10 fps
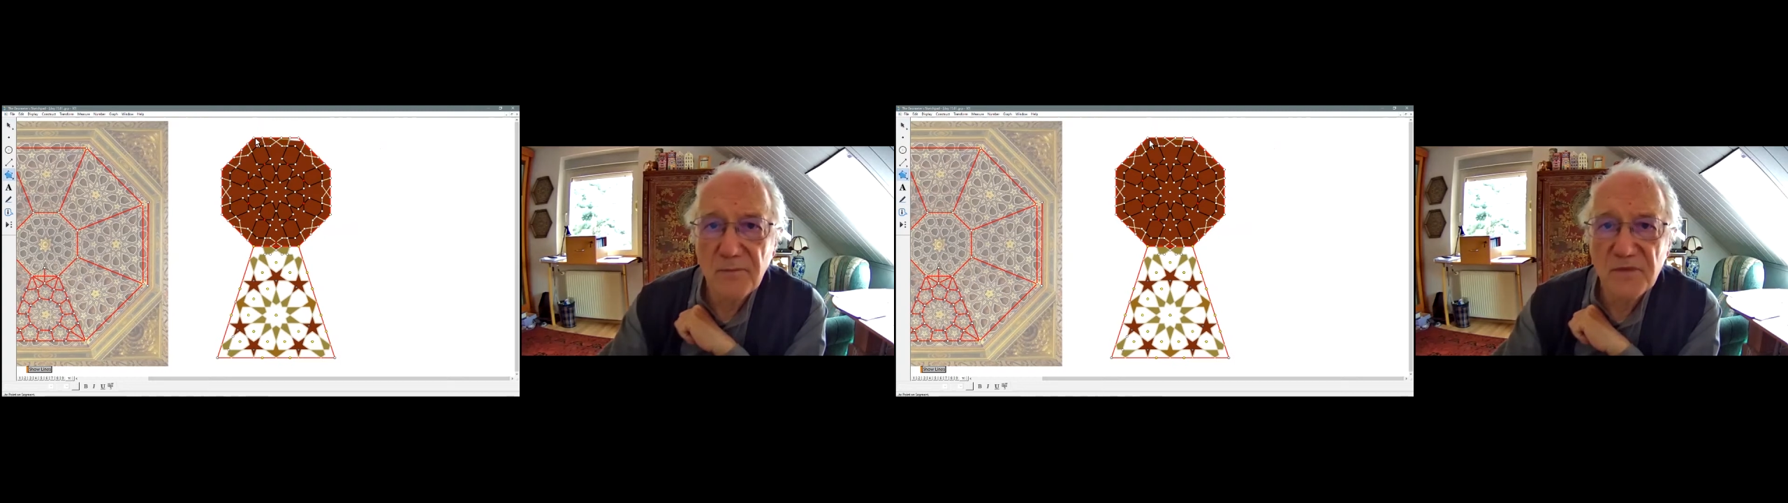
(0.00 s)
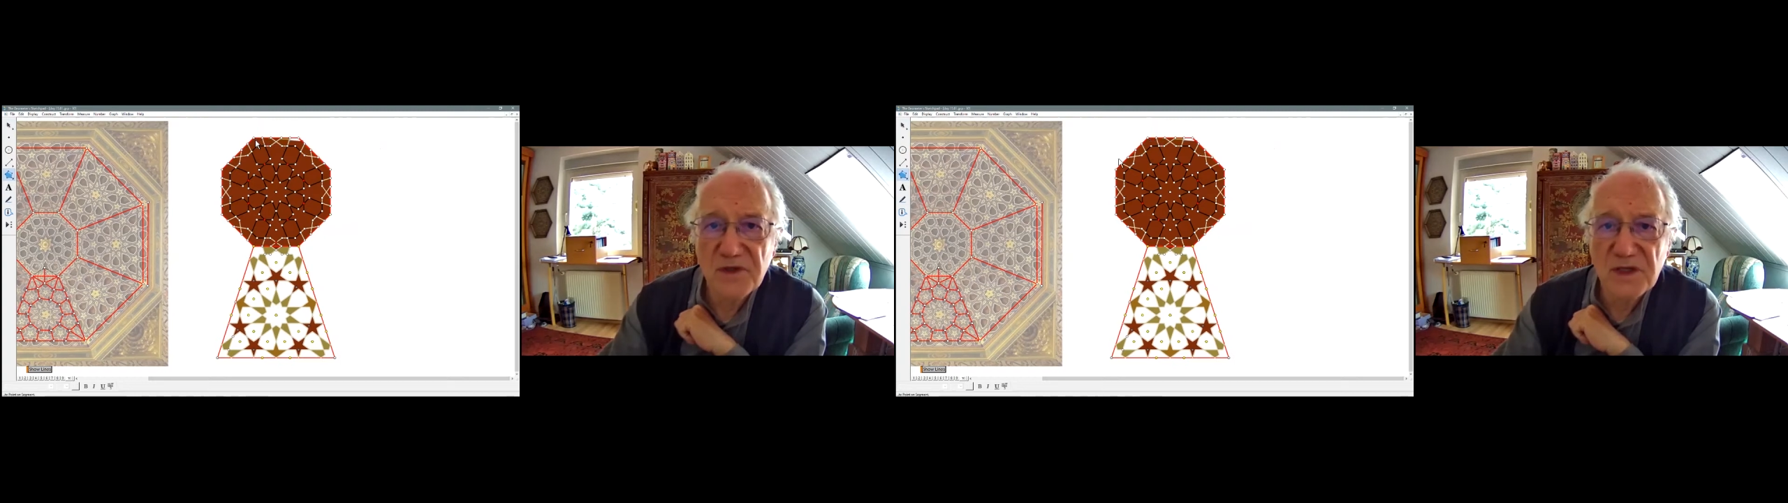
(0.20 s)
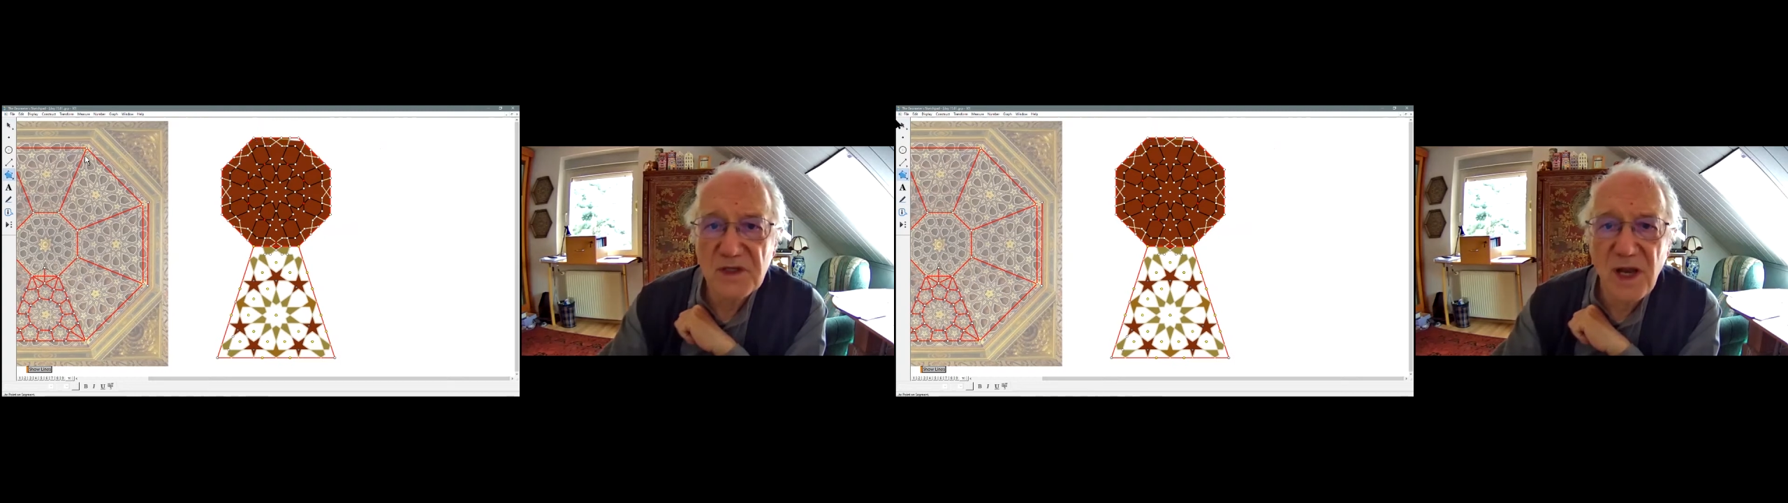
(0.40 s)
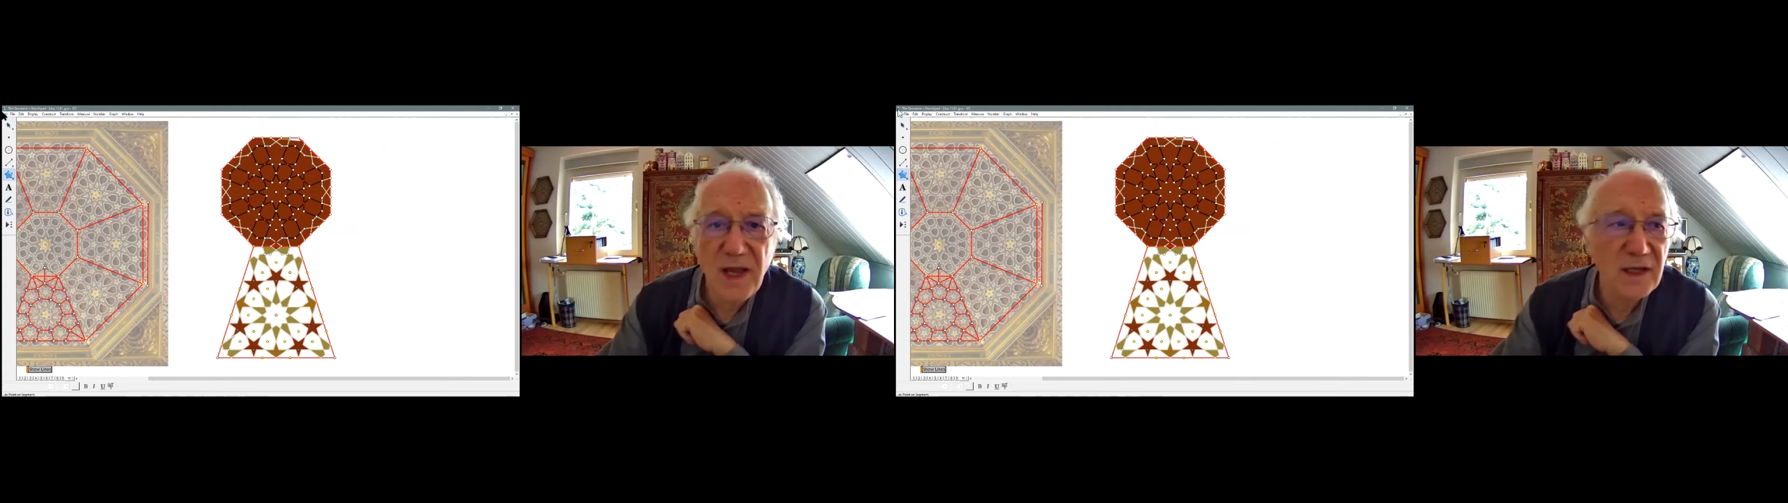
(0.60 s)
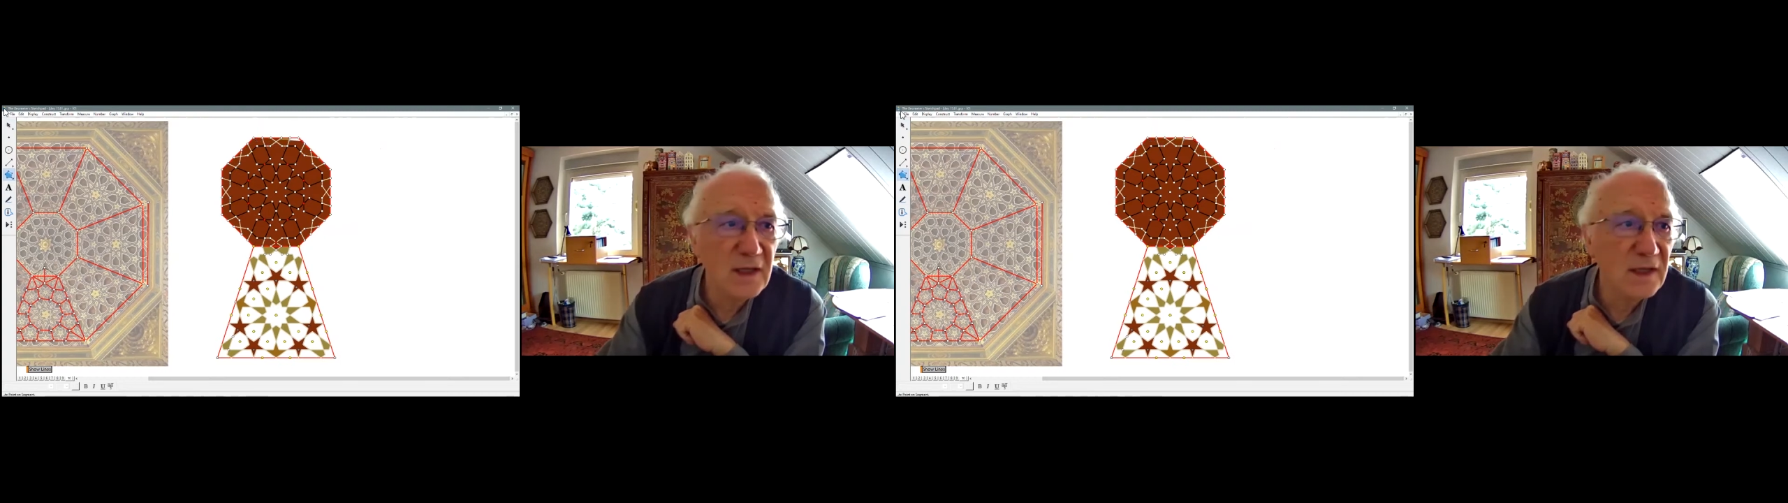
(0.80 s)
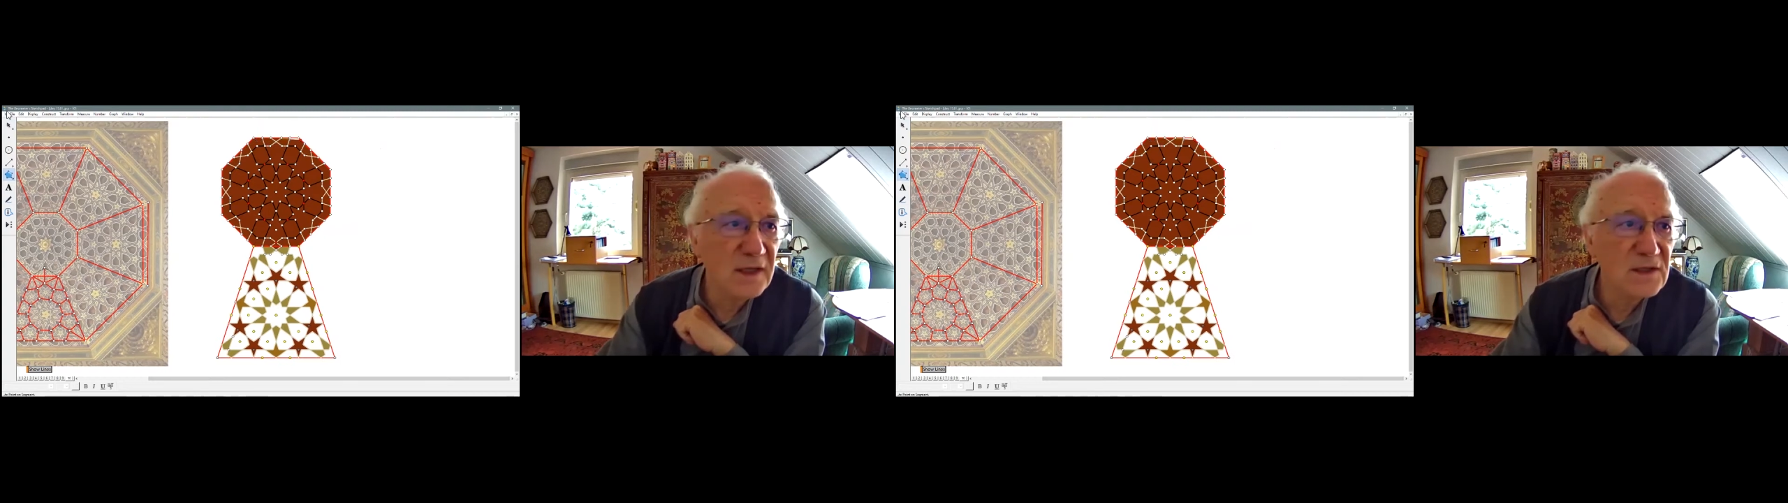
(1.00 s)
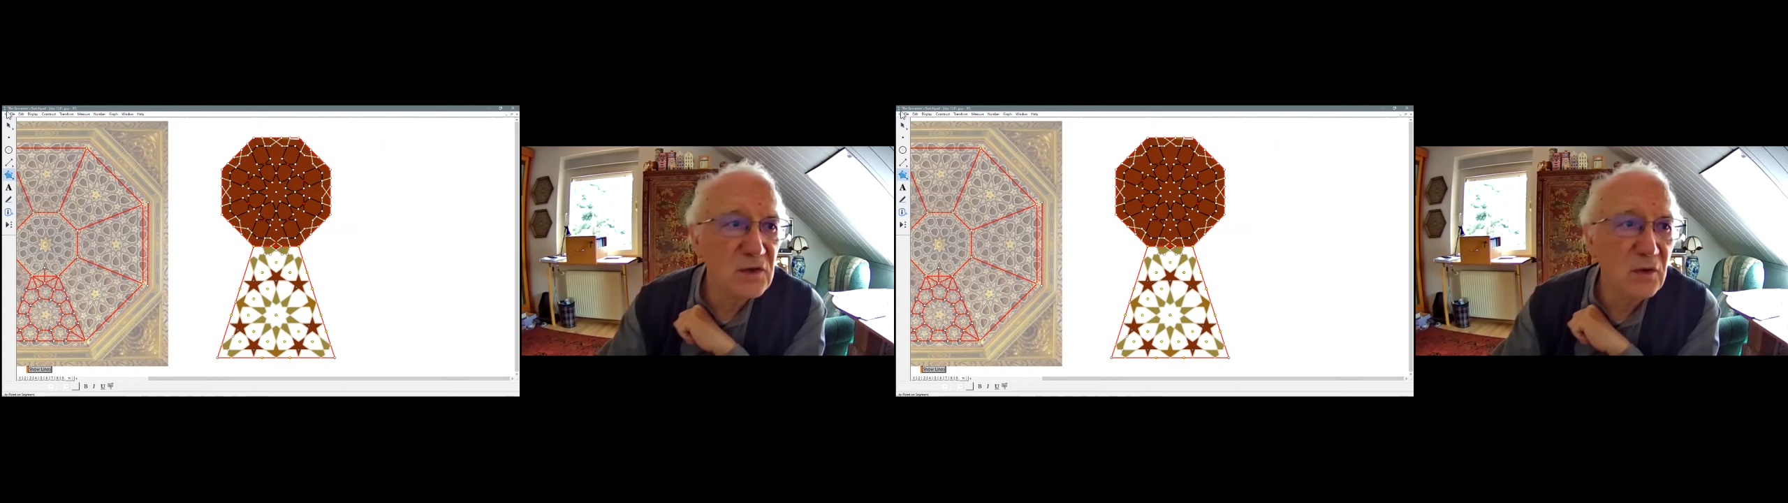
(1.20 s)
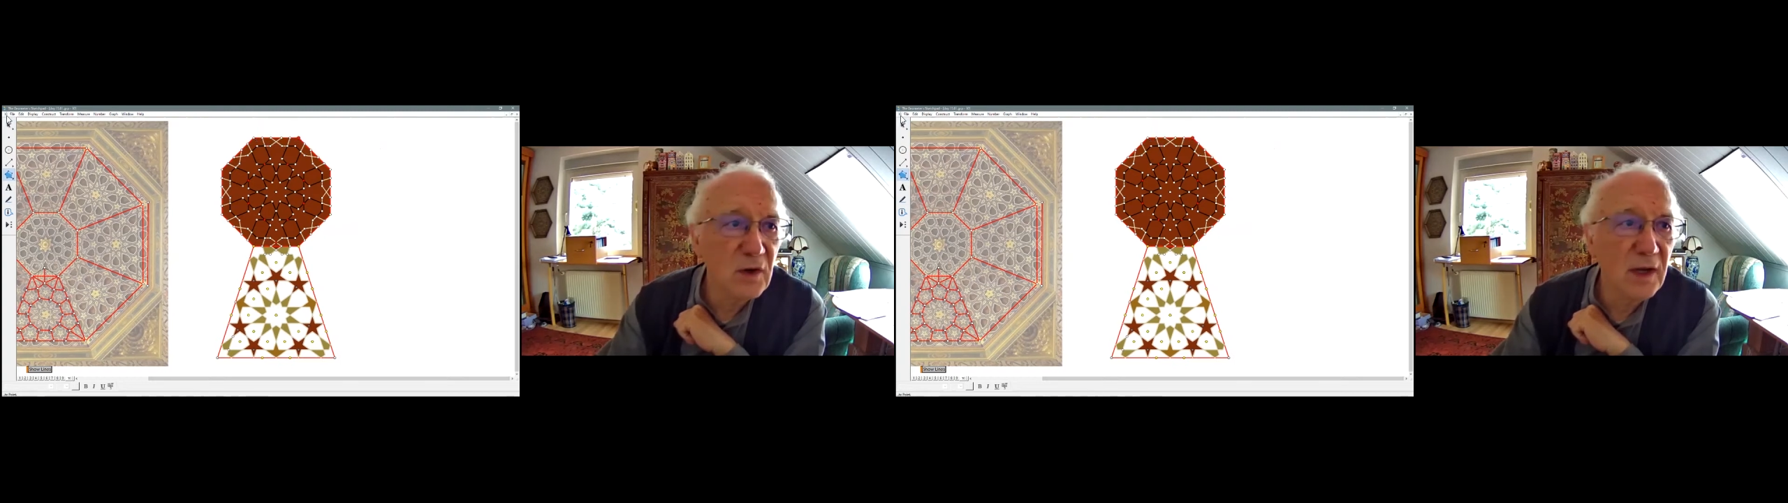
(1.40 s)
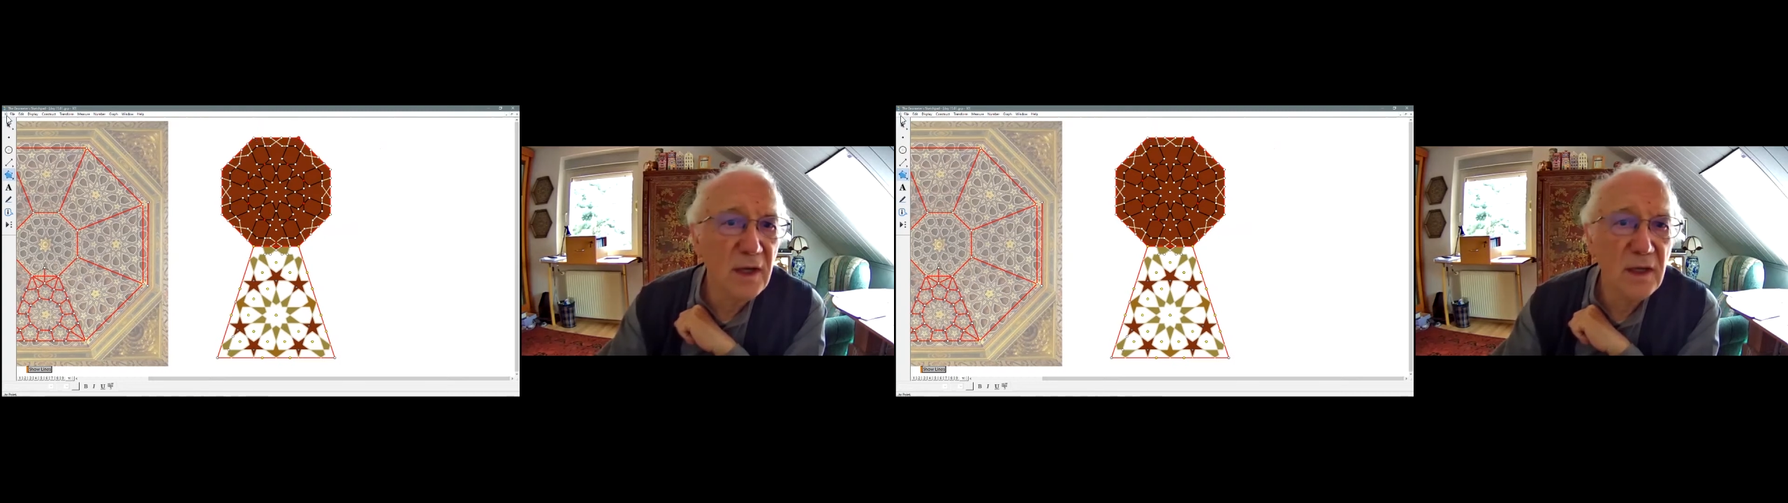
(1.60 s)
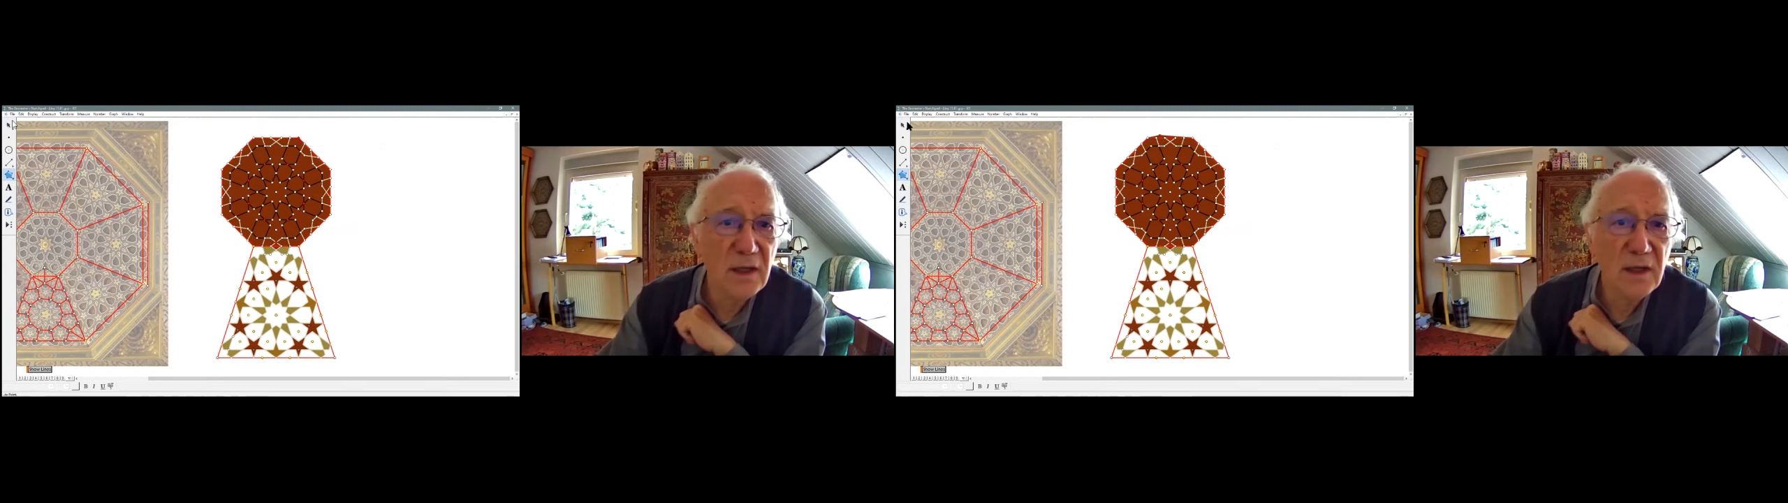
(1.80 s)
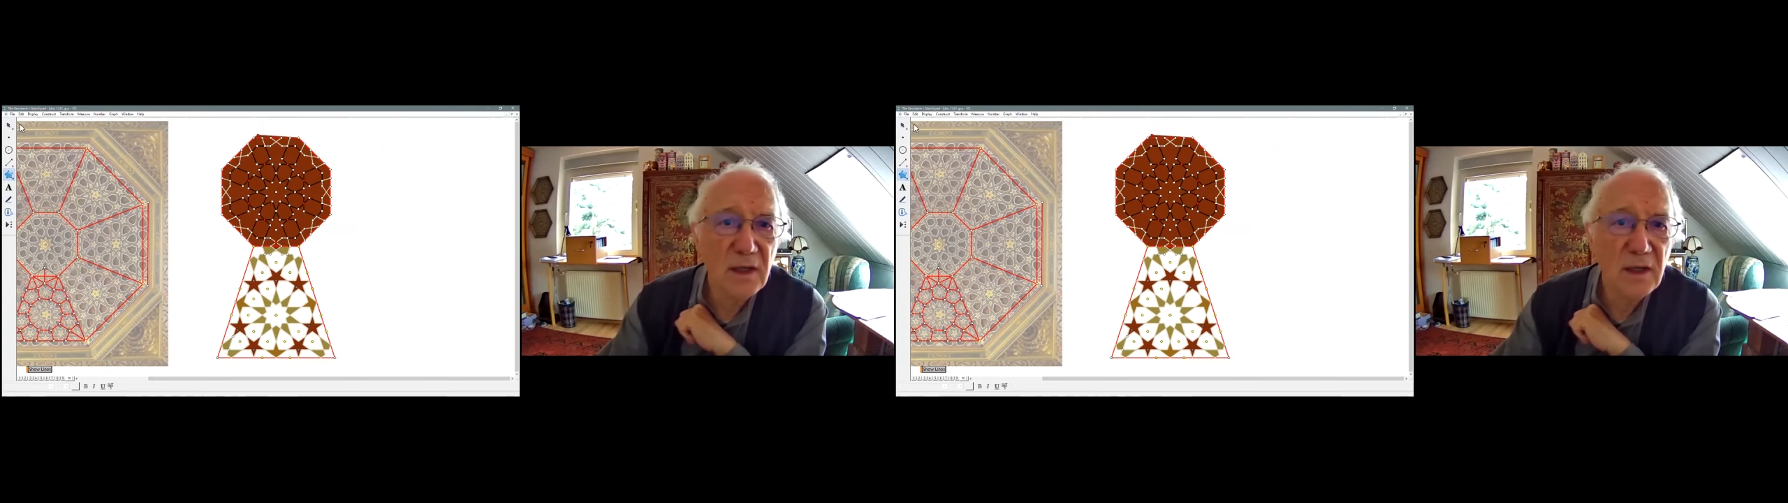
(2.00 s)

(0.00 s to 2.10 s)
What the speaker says: Just like this, okay.